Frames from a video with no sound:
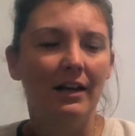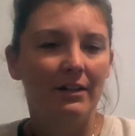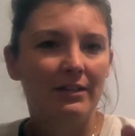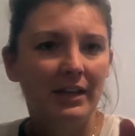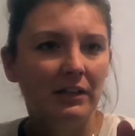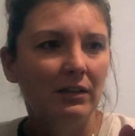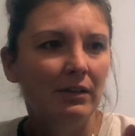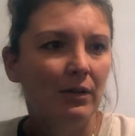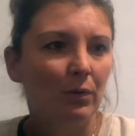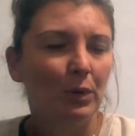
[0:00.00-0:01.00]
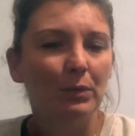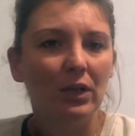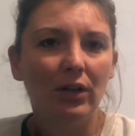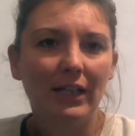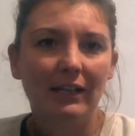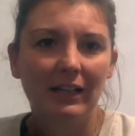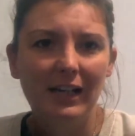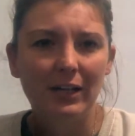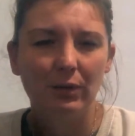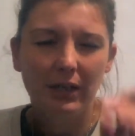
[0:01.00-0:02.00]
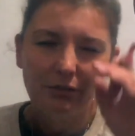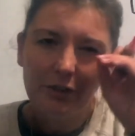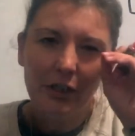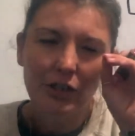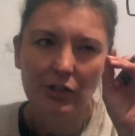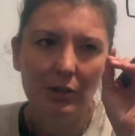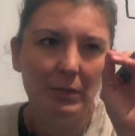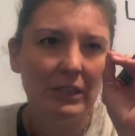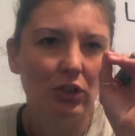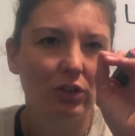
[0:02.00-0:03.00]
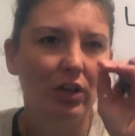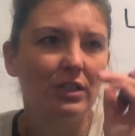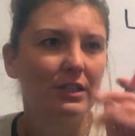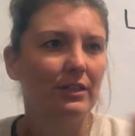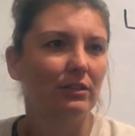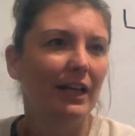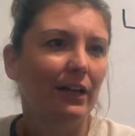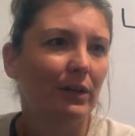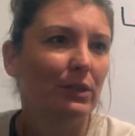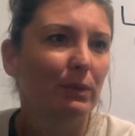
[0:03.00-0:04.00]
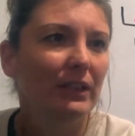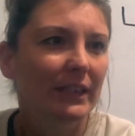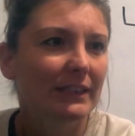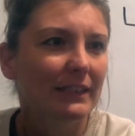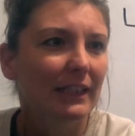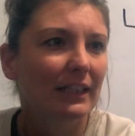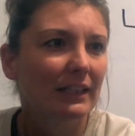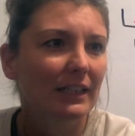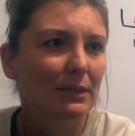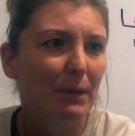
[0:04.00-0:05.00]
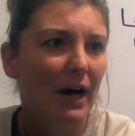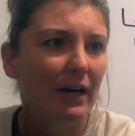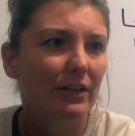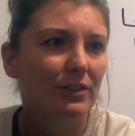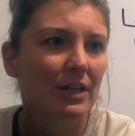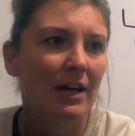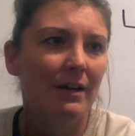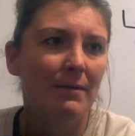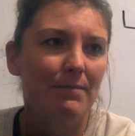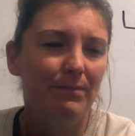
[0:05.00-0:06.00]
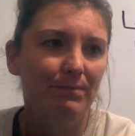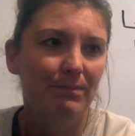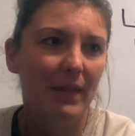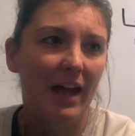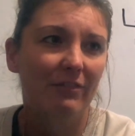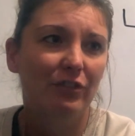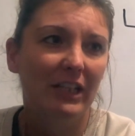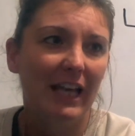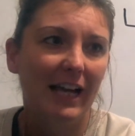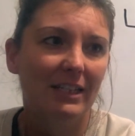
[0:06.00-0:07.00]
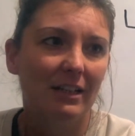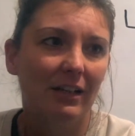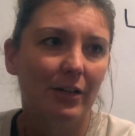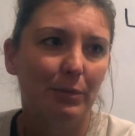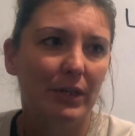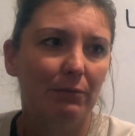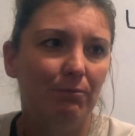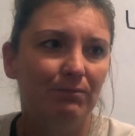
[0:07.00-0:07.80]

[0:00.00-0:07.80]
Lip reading: Then, when we look at a liquid, if we could zoom into those little liquids, we can see that these particles have relaxed a little bit.